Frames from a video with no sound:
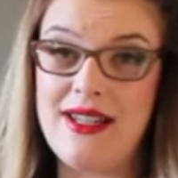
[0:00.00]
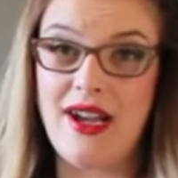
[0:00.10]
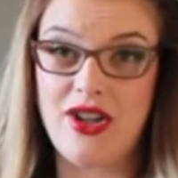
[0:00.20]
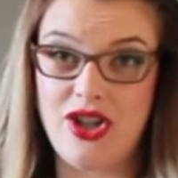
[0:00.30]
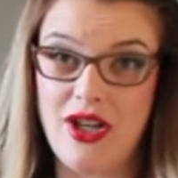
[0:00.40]

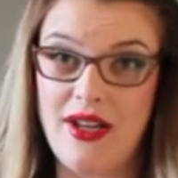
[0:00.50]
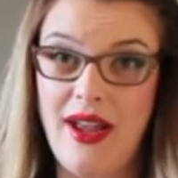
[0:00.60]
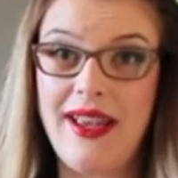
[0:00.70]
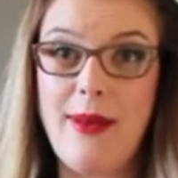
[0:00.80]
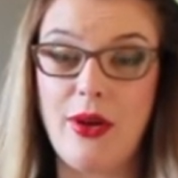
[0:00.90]
induction,
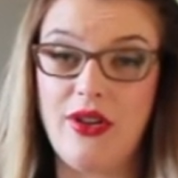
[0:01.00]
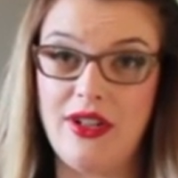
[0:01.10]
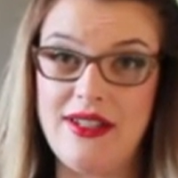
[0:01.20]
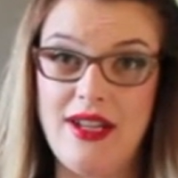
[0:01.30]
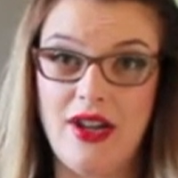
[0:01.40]
a
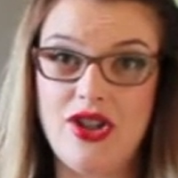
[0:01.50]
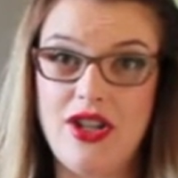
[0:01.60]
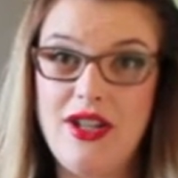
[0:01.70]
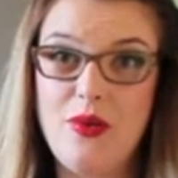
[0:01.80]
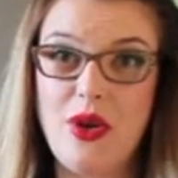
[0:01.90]
chemical
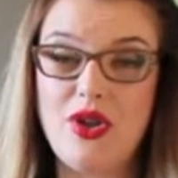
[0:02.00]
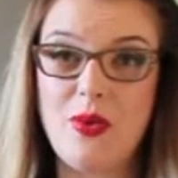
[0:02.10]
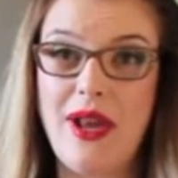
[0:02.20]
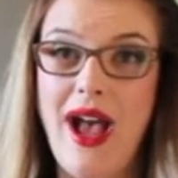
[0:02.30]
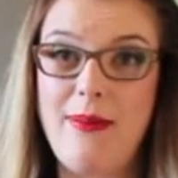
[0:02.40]
induction, which
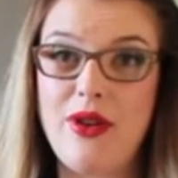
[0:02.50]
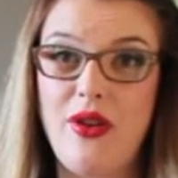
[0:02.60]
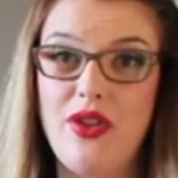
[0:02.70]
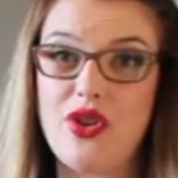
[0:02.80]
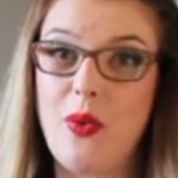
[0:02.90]
would happen
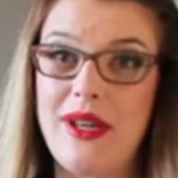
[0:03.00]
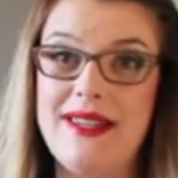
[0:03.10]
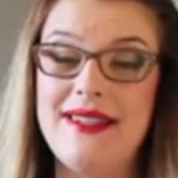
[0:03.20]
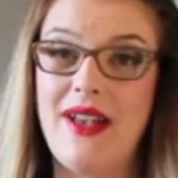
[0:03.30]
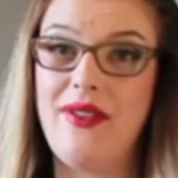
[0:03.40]
on the
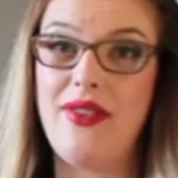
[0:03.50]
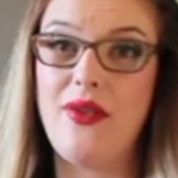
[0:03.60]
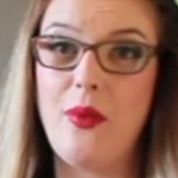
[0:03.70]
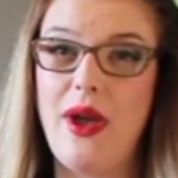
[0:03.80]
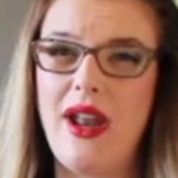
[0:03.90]
27th,
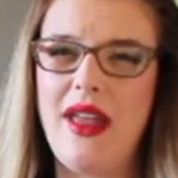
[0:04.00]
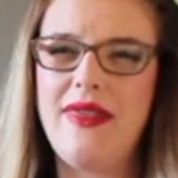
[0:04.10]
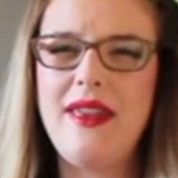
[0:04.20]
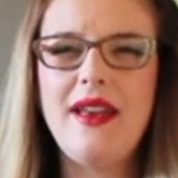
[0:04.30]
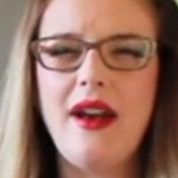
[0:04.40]
when I
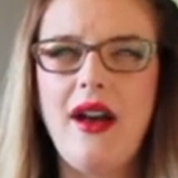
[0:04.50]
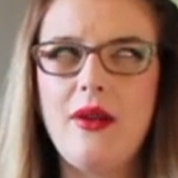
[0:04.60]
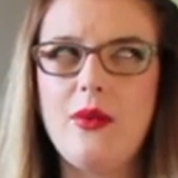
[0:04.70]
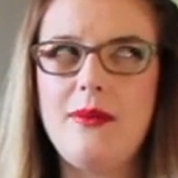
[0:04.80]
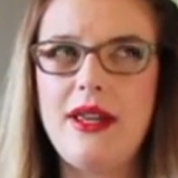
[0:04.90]
think
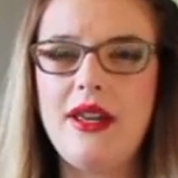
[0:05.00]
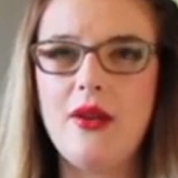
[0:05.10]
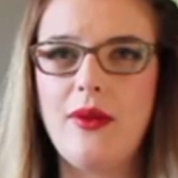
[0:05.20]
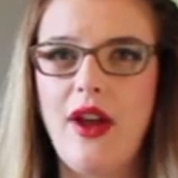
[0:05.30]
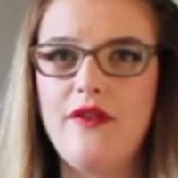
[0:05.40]
I would be
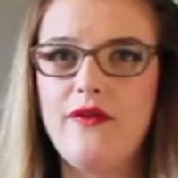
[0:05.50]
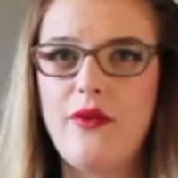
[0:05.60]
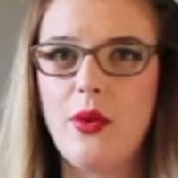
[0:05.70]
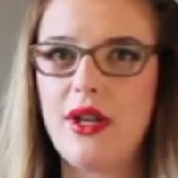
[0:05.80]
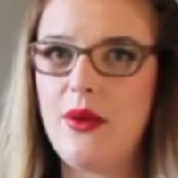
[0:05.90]
around
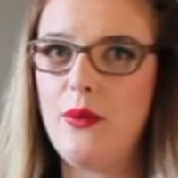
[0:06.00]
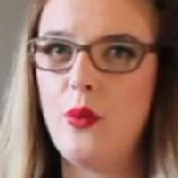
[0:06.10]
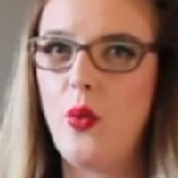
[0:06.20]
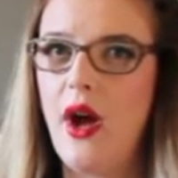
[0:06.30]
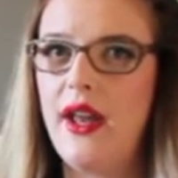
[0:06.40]

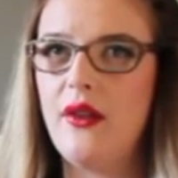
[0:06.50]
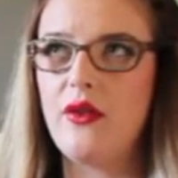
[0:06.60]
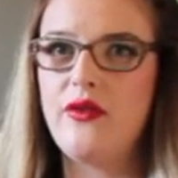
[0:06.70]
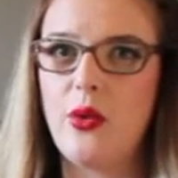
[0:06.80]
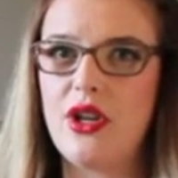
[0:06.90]
41
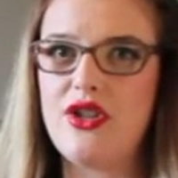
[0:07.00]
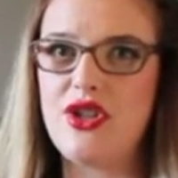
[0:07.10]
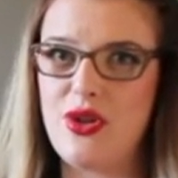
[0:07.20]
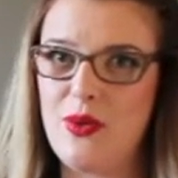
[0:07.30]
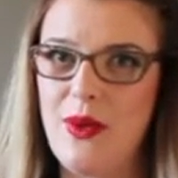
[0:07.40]
or
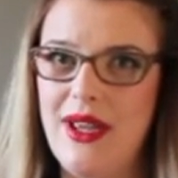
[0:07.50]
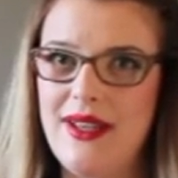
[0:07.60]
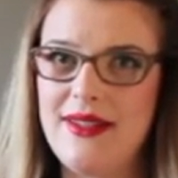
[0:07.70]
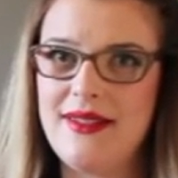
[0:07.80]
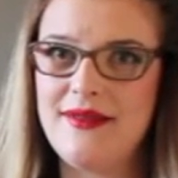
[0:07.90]
42
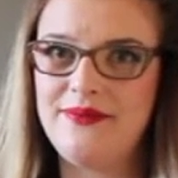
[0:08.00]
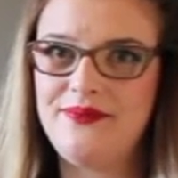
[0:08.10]
weeks.